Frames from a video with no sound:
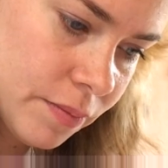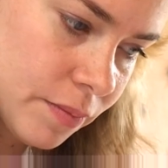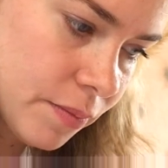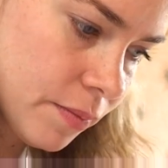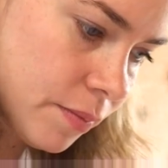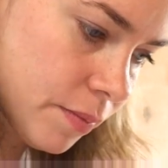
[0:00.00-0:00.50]

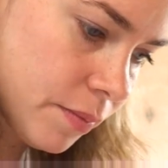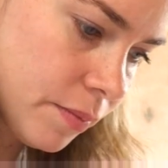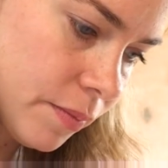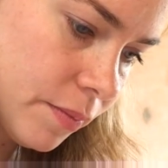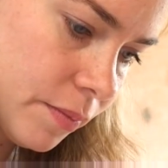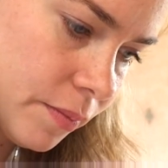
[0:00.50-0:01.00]
list all the
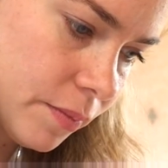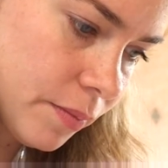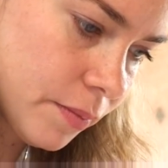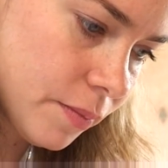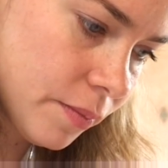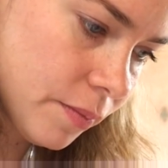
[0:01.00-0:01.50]
facts you
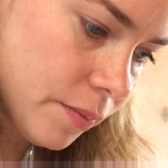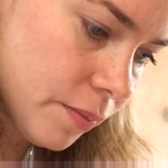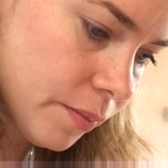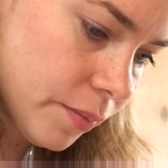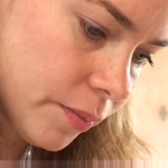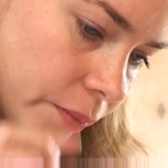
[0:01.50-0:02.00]
think are
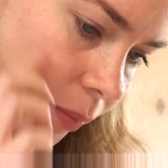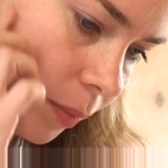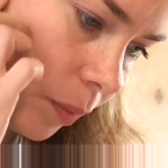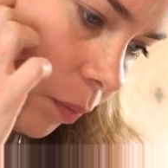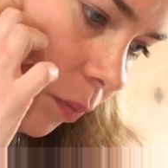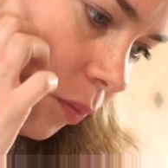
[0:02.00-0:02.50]
relevant,
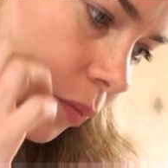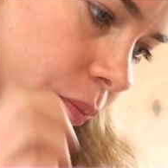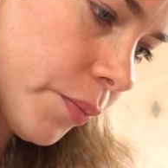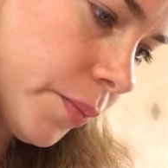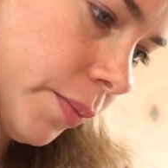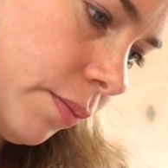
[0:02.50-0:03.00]

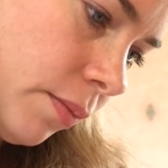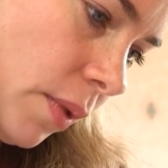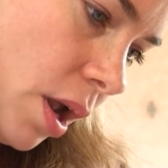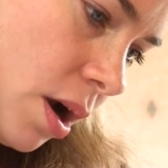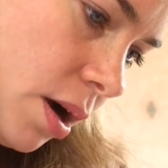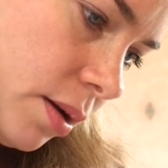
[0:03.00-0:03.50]
accurately and